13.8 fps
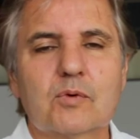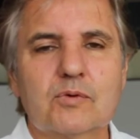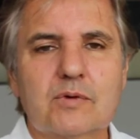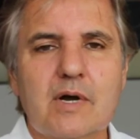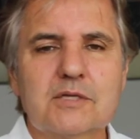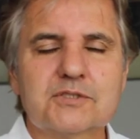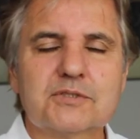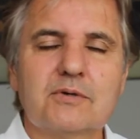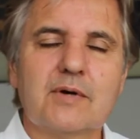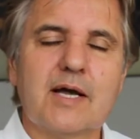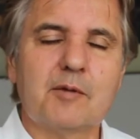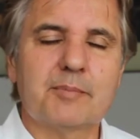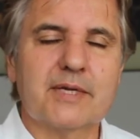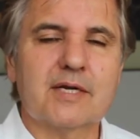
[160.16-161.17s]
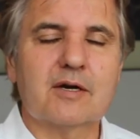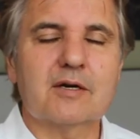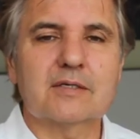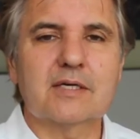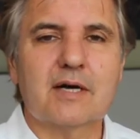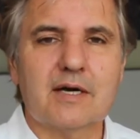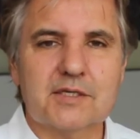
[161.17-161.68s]
We're also helping our
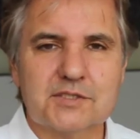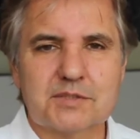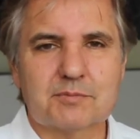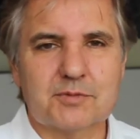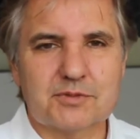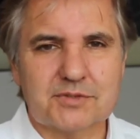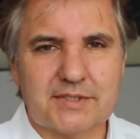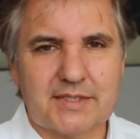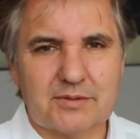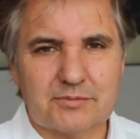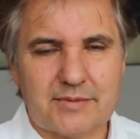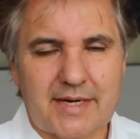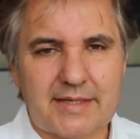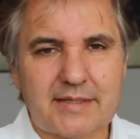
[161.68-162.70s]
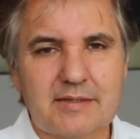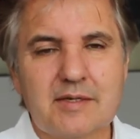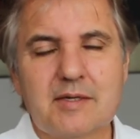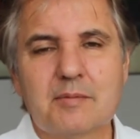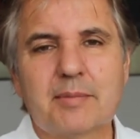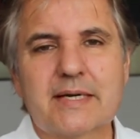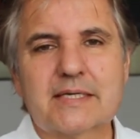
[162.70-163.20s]
customers get ready
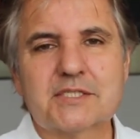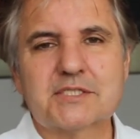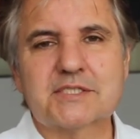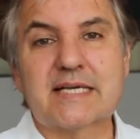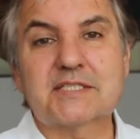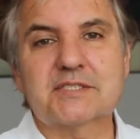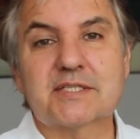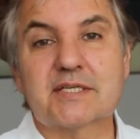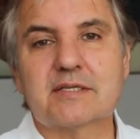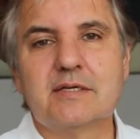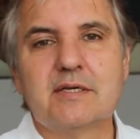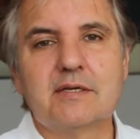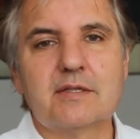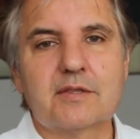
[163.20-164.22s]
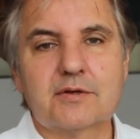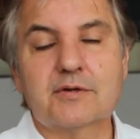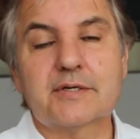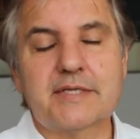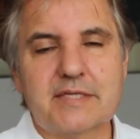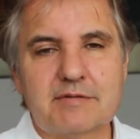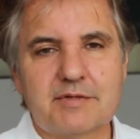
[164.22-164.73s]
by assessing
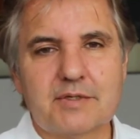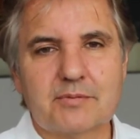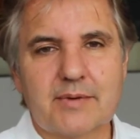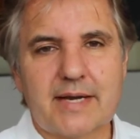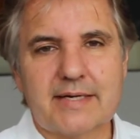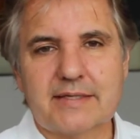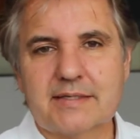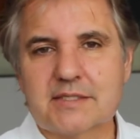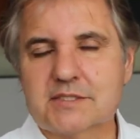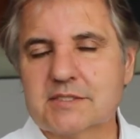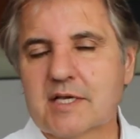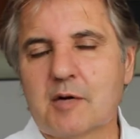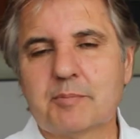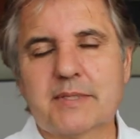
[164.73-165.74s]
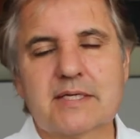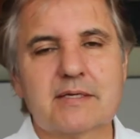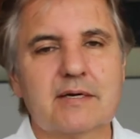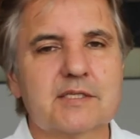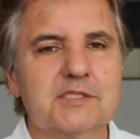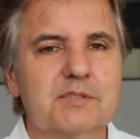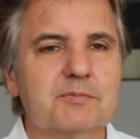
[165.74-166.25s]
their EV readiness, helping
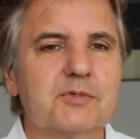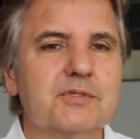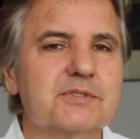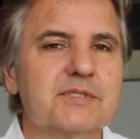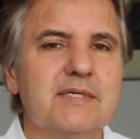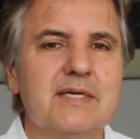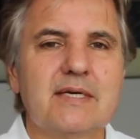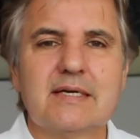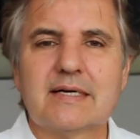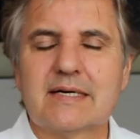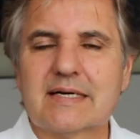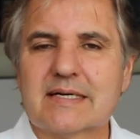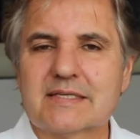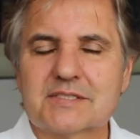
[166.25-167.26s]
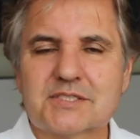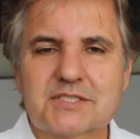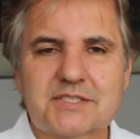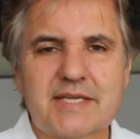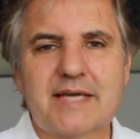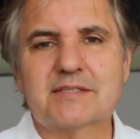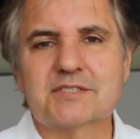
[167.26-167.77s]
customers
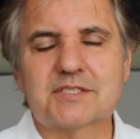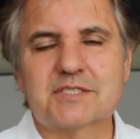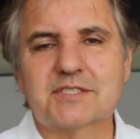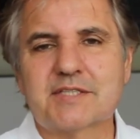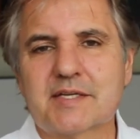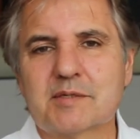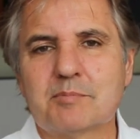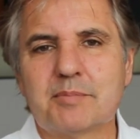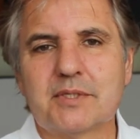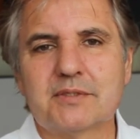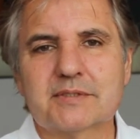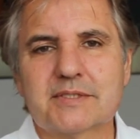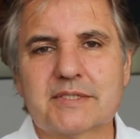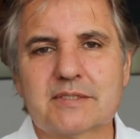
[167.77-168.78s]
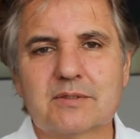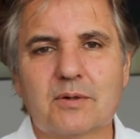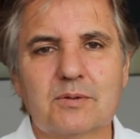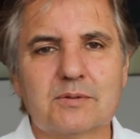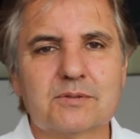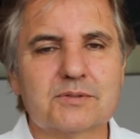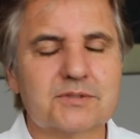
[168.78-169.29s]
set sustainability
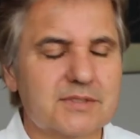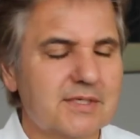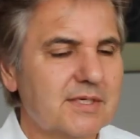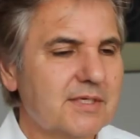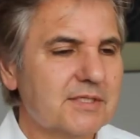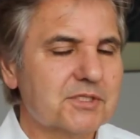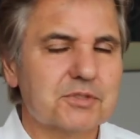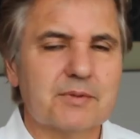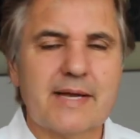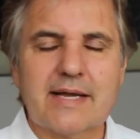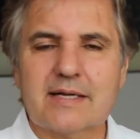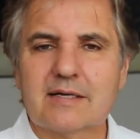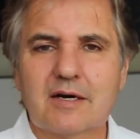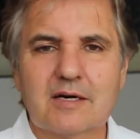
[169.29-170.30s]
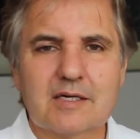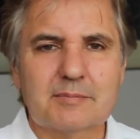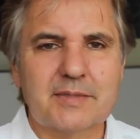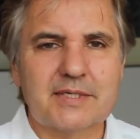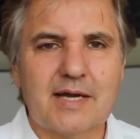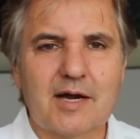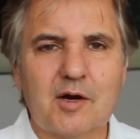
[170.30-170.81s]
goals, track
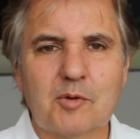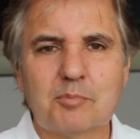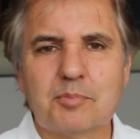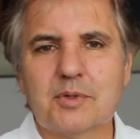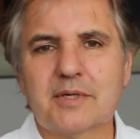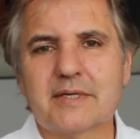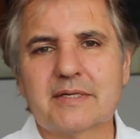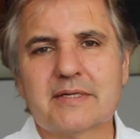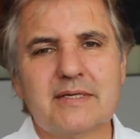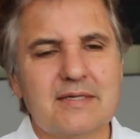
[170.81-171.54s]
carbon output,